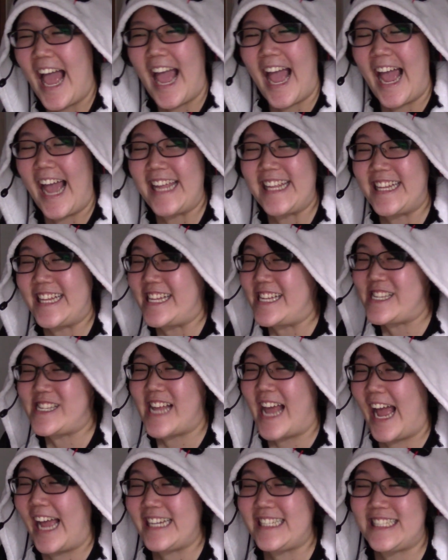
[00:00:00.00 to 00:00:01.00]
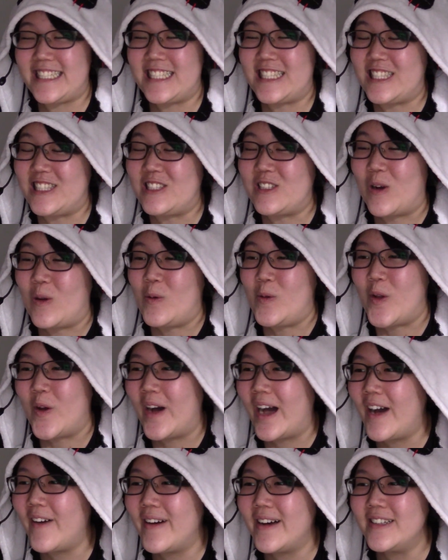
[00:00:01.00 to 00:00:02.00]
I just don't know
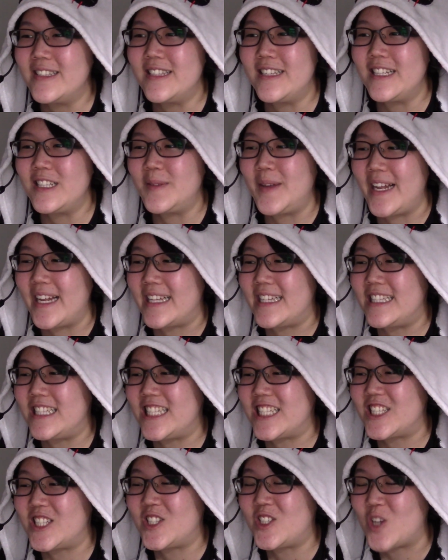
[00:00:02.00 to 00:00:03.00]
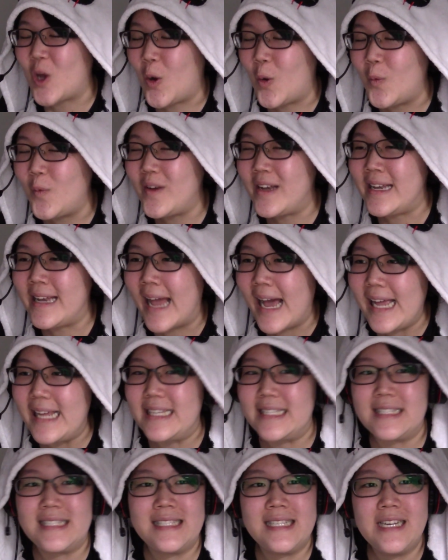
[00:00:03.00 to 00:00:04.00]
how else to explain it. It's just so
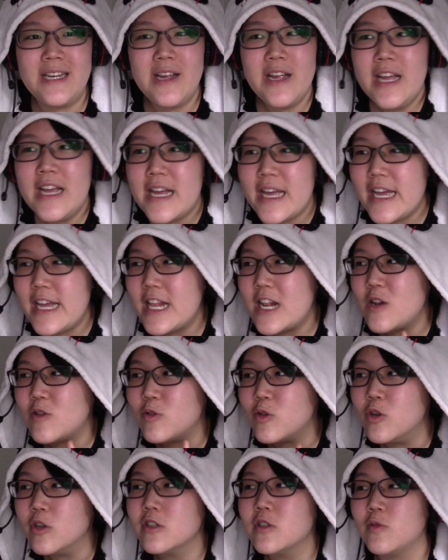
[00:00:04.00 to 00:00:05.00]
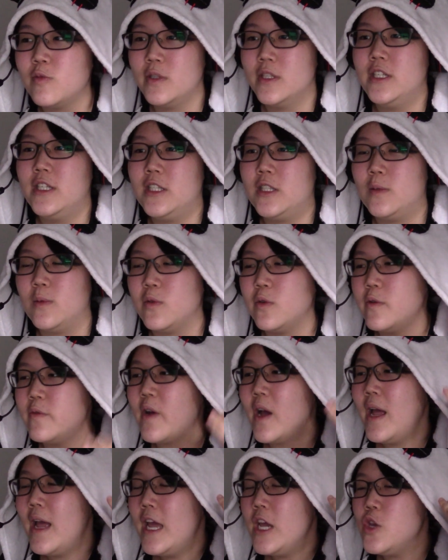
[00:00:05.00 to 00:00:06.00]
nice. It looks really smooth.
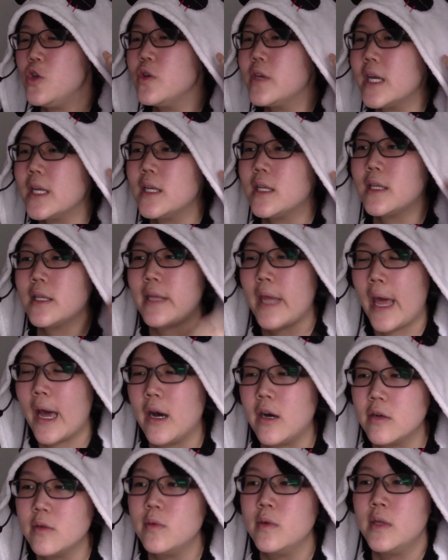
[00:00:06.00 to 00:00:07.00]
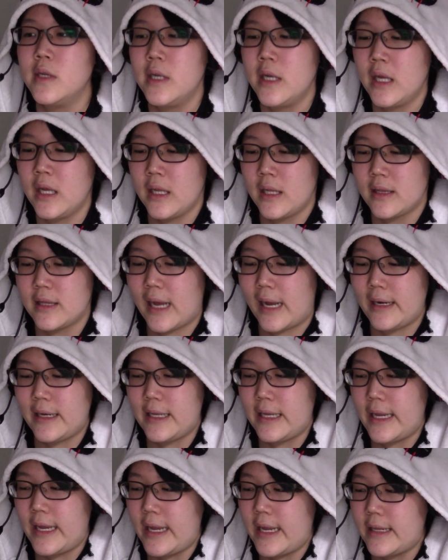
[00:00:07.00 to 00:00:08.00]
You can tell that
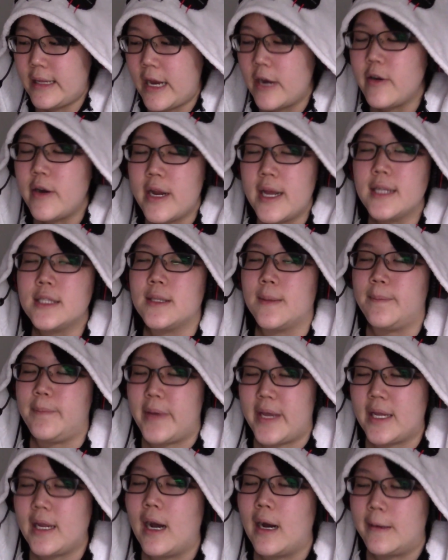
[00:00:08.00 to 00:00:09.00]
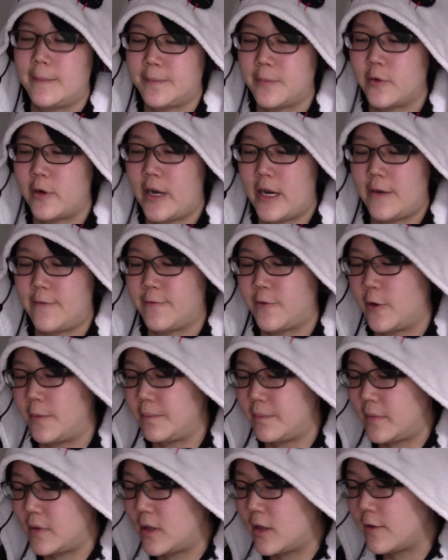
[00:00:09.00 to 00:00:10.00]
there is a big upgrade
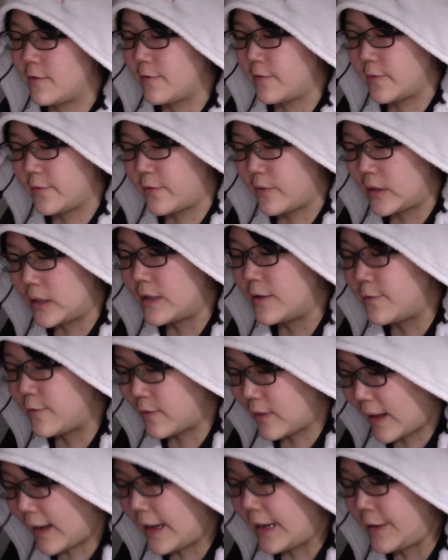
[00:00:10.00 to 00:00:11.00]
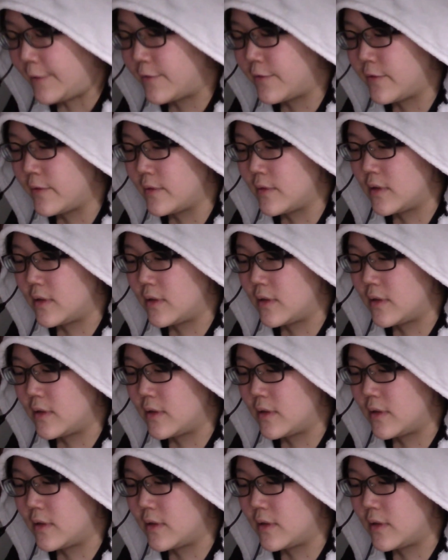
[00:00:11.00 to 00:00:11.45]
from Love Live